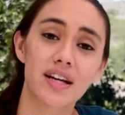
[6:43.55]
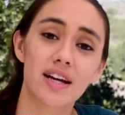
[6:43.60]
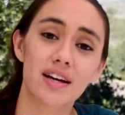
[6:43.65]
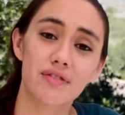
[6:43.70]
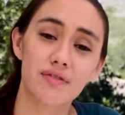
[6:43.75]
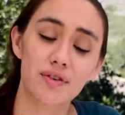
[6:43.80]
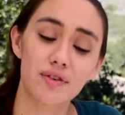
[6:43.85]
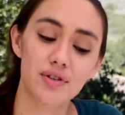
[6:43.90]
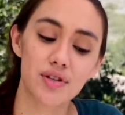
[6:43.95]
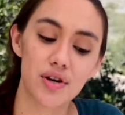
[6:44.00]

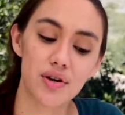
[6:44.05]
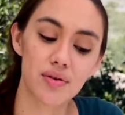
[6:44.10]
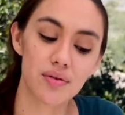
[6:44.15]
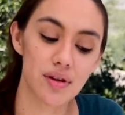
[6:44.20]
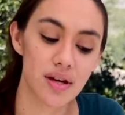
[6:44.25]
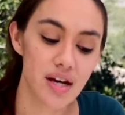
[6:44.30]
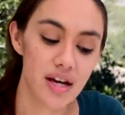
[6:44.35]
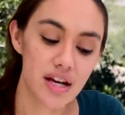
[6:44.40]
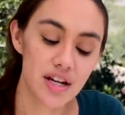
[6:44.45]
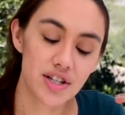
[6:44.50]
If you don't,
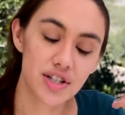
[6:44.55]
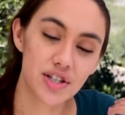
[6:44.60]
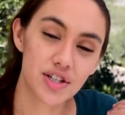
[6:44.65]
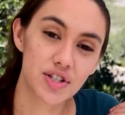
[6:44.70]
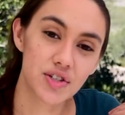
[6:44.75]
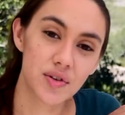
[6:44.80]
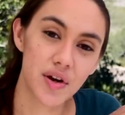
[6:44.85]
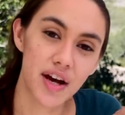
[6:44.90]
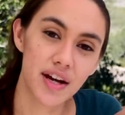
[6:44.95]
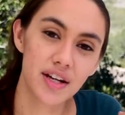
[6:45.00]

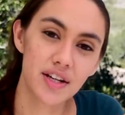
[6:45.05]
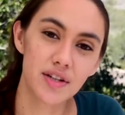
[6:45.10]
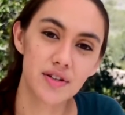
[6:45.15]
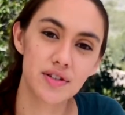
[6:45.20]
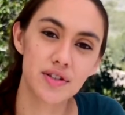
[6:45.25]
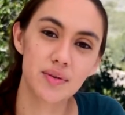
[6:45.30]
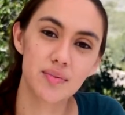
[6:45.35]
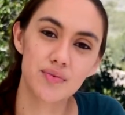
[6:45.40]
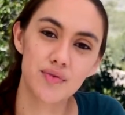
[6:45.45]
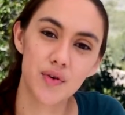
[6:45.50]
just try to do
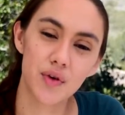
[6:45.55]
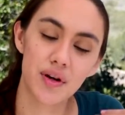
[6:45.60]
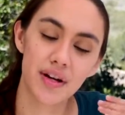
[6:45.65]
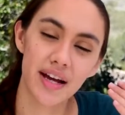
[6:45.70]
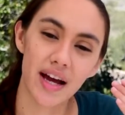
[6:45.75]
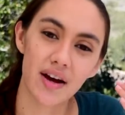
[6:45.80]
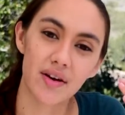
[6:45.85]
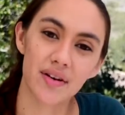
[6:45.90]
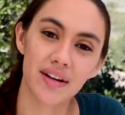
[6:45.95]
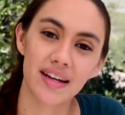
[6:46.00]
some 4
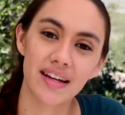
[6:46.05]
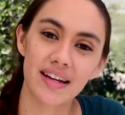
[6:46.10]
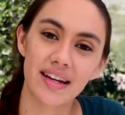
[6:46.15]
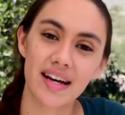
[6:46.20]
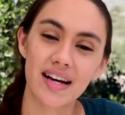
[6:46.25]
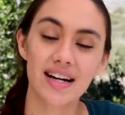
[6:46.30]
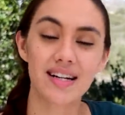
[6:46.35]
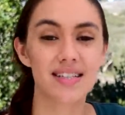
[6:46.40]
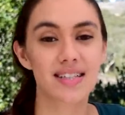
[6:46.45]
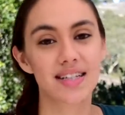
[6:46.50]
count
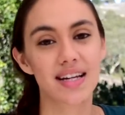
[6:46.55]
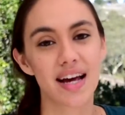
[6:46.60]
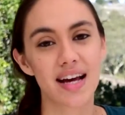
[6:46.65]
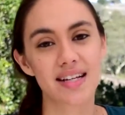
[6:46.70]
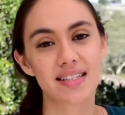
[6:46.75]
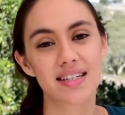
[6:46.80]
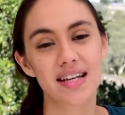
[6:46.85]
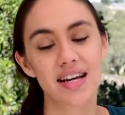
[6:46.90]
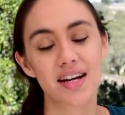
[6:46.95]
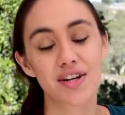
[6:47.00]
inhales and
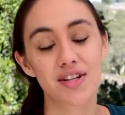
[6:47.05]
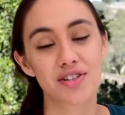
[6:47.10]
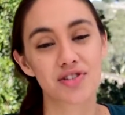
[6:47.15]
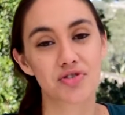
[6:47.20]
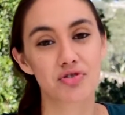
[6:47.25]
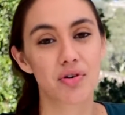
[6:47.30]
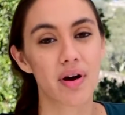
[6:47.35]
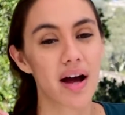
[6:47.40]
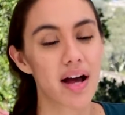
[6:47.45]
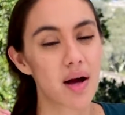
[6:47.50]
exhales.
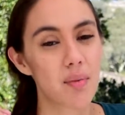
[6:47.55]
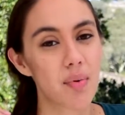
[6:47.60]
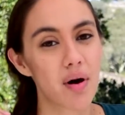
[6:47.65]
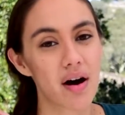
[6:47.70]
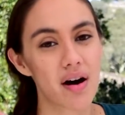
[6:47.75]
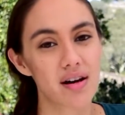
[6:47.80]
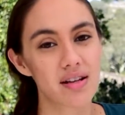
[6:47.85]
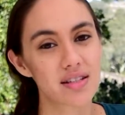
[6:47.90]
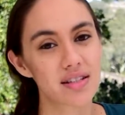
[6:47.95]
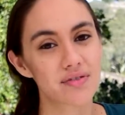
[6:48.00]
Try a
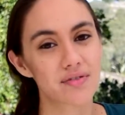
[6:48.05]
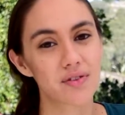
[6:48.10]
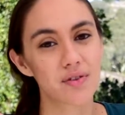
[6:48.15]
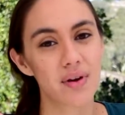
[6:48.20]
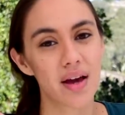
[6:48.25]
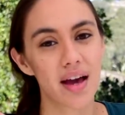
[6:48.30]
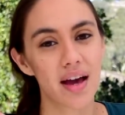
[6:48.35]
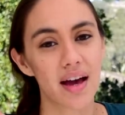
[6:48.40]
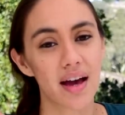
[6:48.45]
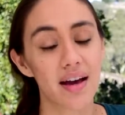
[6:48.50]
pause if you
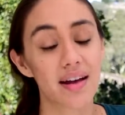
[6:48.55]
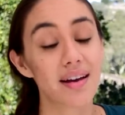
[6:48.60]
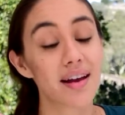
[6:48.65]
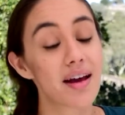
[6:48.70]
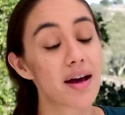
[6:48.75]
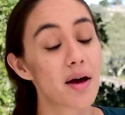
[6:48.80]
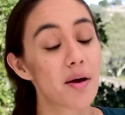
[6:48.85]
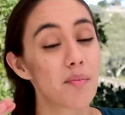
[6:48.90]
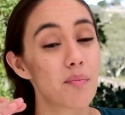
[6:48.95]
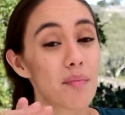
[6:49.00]
can.
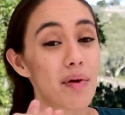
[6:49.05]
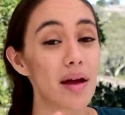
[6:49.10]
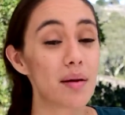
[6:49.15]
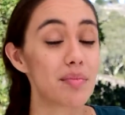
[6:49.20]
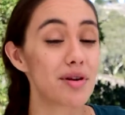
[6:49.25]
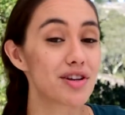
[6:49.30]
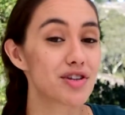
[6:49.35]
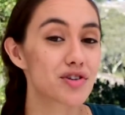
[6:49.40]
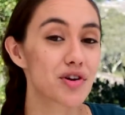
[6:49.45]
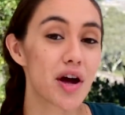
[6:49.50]

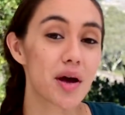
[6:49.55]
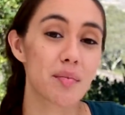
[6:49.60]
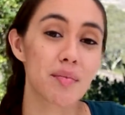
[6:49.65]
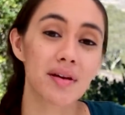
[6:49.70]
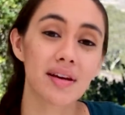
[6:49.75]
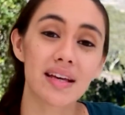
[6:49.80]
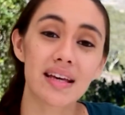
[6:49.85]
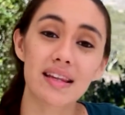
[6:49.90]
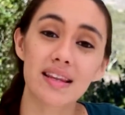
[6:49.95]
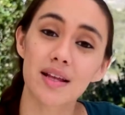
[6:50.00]
Maybe try
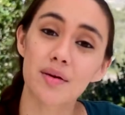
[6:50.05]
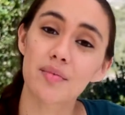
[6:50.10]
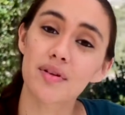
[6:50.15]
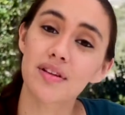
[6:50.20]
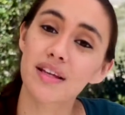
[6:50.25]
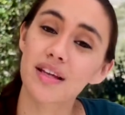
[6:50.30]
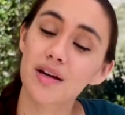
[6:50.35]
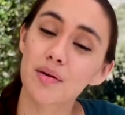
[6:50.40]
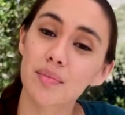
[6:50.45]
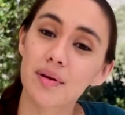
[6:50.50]
making them a
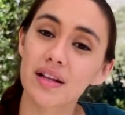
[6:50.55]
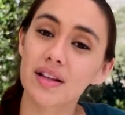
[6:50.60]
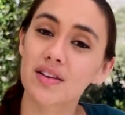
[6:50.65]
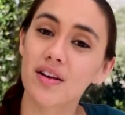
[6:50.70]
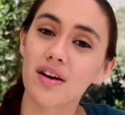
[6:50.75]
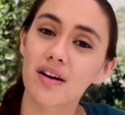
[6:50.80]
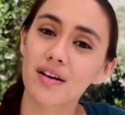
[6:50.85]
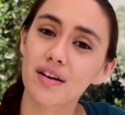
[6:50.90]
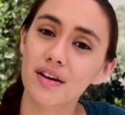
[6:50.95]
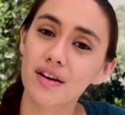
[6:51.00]
little bit
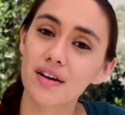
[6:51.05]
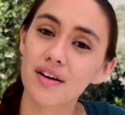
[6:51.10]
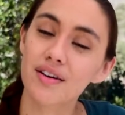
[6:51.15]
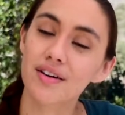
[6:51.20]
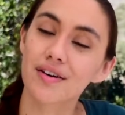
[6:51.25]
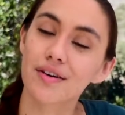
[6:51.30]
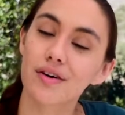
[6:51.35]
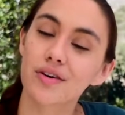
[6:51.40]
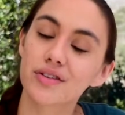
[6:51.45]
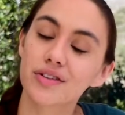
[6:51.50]
longer.
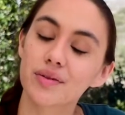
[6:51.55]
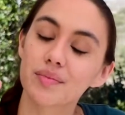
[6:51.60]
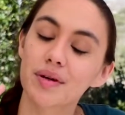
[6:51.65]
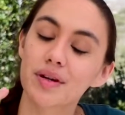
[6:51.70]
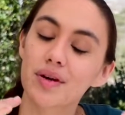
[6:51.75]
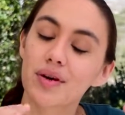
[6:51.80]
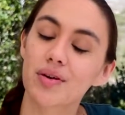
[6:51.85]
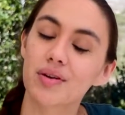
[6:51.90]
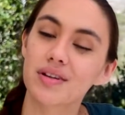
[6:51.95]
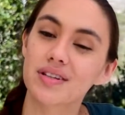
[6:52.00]
Your ultimate
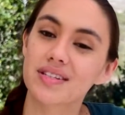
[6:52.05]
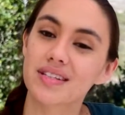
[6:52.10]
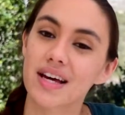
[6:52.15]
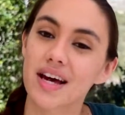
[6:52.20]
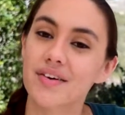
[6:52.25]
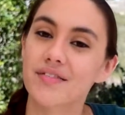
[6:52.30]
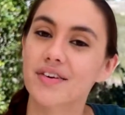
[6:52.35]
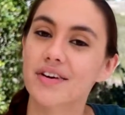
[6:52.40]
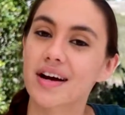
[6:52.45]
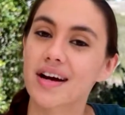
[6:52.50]
goal is to
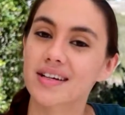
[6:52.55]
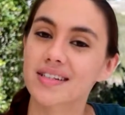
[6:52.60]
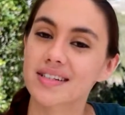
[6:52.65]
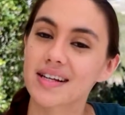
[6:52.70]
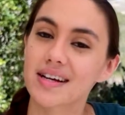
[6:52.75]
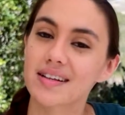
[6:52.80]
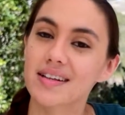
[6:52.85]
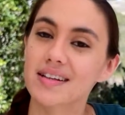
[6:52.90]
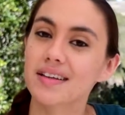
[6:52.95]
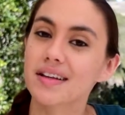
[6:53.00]
have your
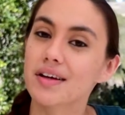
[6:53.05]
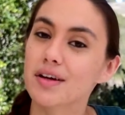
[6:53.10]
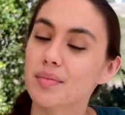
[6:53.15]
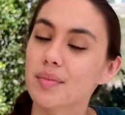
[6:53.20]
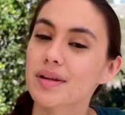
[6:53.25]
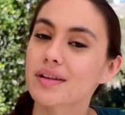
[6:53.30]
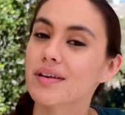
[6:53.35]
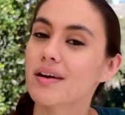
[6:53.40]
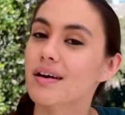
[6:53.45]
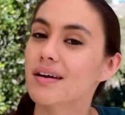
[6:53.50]
exhale a little
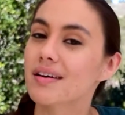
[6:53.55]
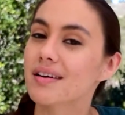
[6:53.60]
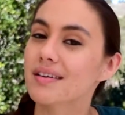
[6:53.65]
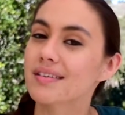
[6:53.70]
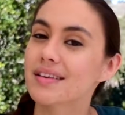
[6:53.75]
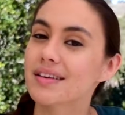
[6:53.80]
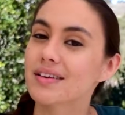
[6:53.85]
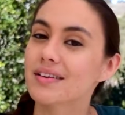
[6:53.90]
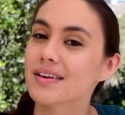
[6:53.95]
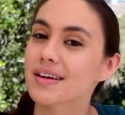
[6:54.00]
bit longer
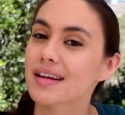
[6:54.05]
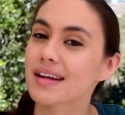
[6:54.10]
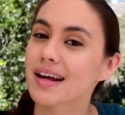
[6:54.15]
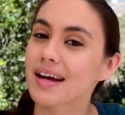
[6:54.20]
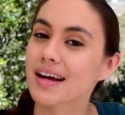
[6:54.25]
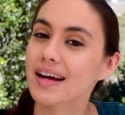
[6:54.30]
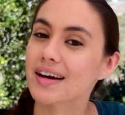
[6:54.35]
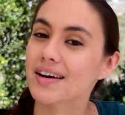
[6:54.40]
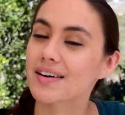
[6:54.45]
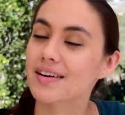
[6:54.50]
than your
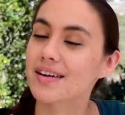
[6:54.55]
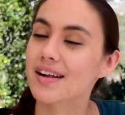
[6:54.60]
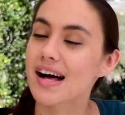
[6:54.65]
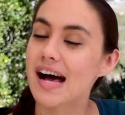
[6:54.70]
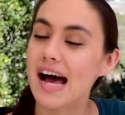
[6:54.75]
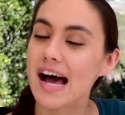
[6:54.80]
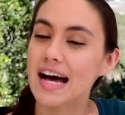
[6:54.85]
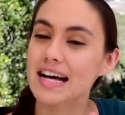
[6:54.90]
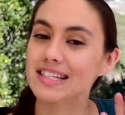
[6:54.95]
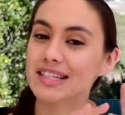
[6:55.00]
inhale
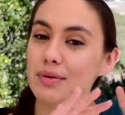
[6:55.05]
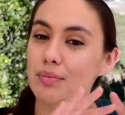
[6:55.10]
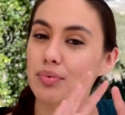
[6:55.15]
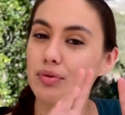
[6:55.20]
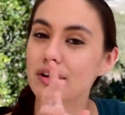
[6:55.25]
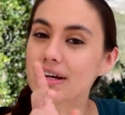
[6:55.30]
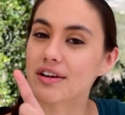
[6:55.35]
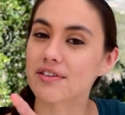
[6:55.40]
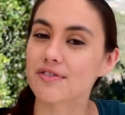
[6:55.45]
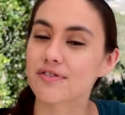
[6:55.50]
as a
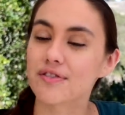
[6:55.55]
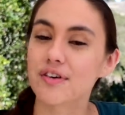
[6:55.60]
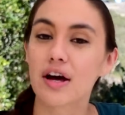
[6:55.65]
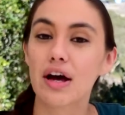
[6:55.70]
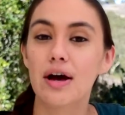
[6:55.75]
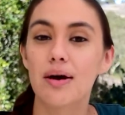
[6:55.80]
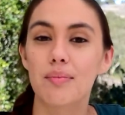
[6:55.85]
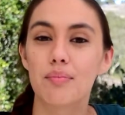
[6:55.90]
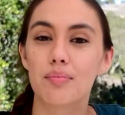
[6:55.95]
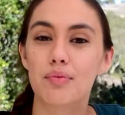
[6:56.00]
brief
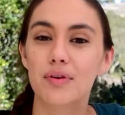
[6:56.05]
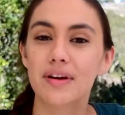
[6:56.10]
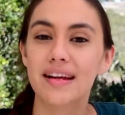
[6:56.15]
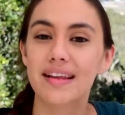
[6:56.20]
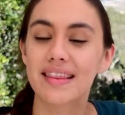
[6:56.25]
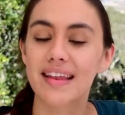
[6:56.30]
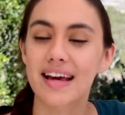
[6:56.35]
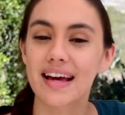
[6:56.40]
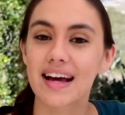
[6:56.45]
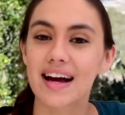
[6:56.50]

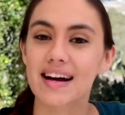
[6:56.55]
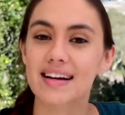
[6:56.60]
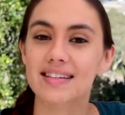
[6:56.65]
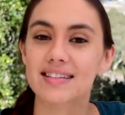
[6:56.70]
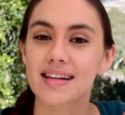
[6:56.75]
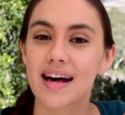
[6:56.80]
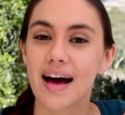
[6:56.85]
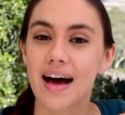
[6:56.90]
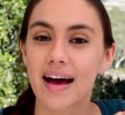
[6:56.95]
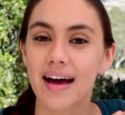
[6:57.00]
breathing
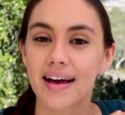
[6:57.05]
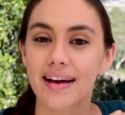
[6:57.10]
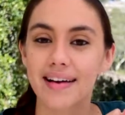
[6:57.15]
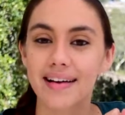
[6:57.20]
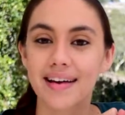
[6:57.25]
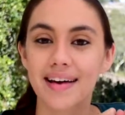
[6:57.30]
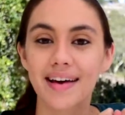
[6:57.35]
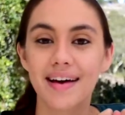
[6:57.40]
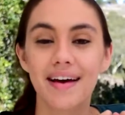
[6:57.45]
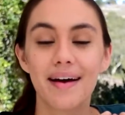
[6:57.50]

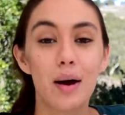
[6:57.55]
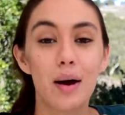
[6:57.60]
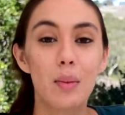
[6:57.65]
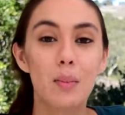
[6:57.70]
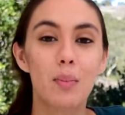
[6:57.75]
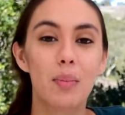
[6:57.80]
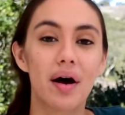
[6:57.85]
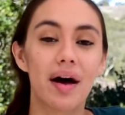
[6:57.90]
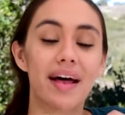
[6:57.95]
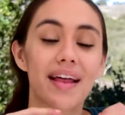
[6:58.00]
aside.
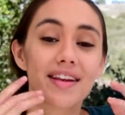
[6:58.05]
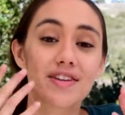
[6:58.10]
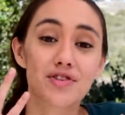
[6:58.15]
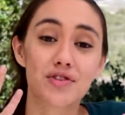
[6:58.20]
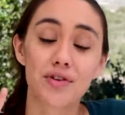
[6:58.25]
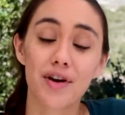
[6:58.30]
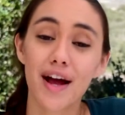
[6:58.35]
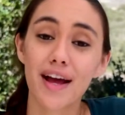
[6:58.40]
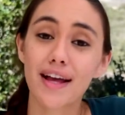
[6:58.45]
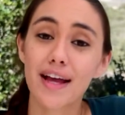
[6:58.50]
But
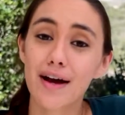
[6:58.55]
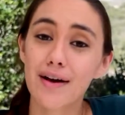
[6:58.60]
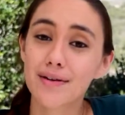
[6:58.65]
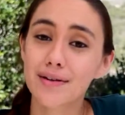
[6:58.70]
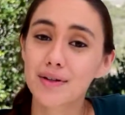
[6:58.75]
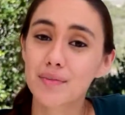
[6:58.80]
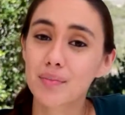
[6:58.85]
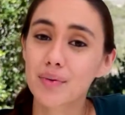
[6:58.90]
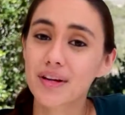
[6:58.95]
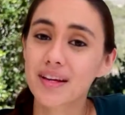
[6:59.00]
try
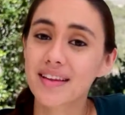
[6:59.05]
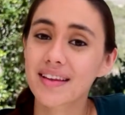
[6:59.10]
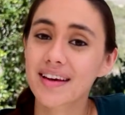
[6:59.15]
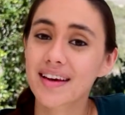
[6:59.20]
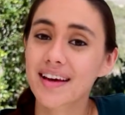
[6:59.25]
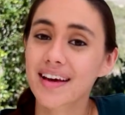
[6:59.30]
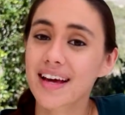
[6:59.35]
counted breathing.